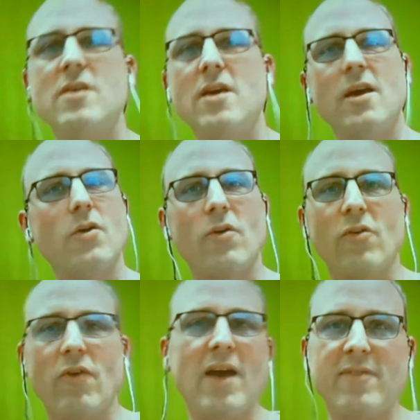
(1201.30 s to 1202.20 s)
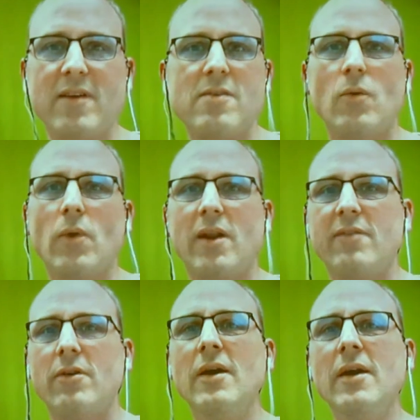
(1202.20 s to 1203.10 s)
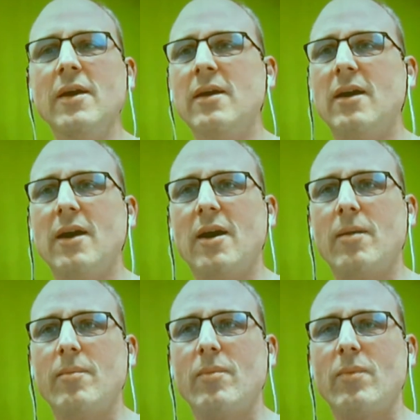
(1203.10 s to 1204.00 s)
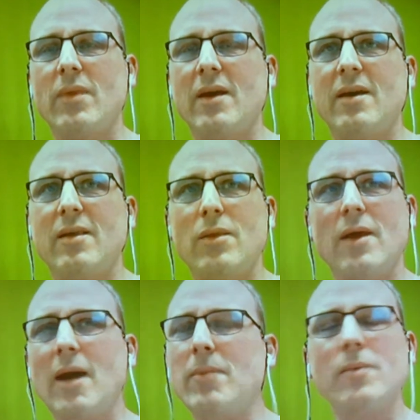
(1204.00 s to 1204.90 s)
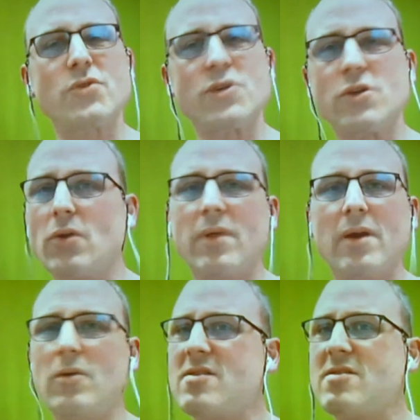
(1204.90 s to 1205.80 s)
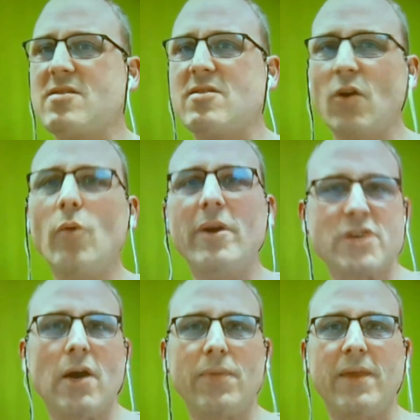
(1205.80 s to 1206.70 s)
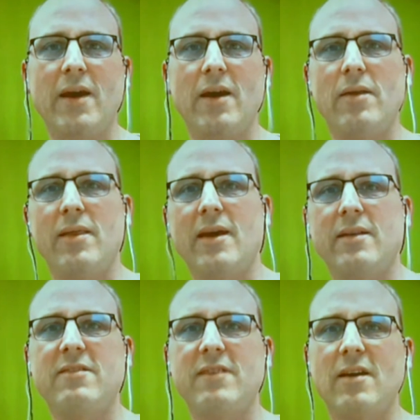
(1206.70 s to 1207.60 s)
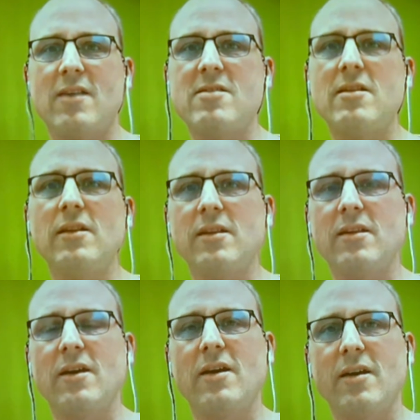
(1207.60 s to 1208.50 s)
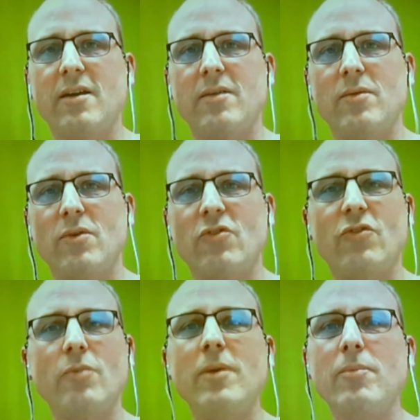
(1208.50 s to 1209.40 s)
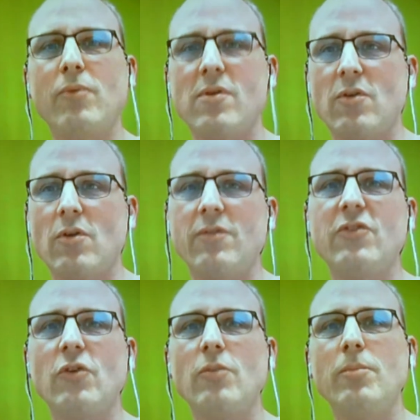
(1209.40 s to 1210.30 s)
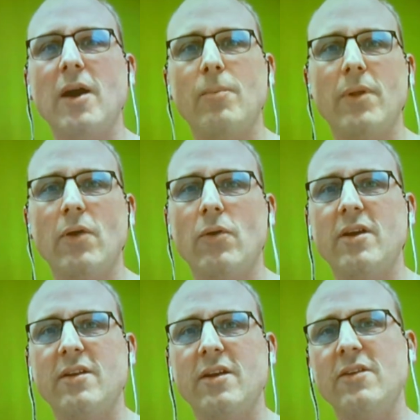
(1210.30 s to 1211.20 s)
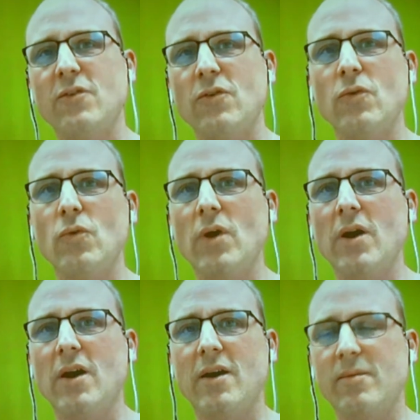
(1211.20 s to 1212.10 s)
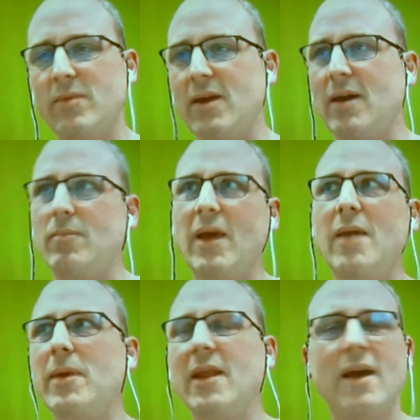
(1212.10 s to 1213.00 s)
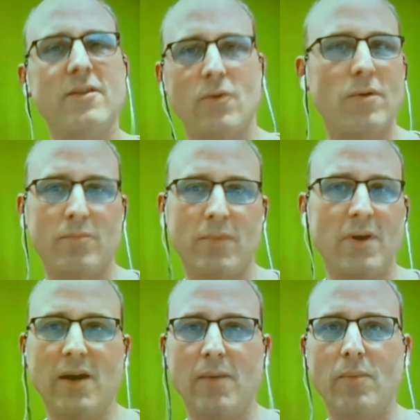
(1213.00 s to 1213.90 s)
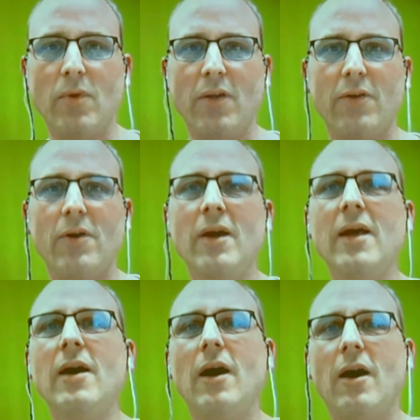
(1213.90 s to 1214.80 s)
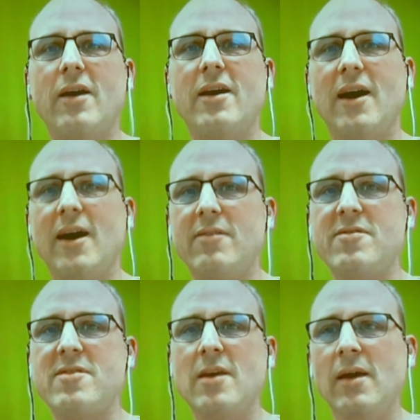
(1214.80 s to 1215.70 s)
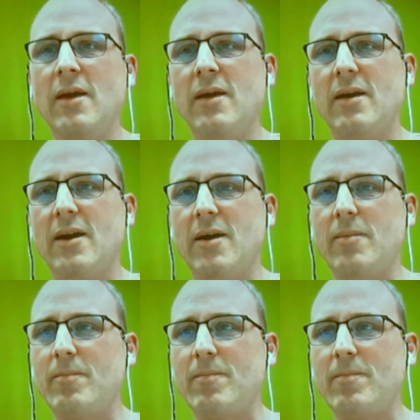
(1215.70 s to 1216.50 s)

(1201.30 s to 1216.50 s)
or graphics or whatever, um, uh, I'm, I'm, sure there is so much out there that uh, still uh, should be preserved, should be uploaded into uh, yeah, AMINET or um, other archives. Um,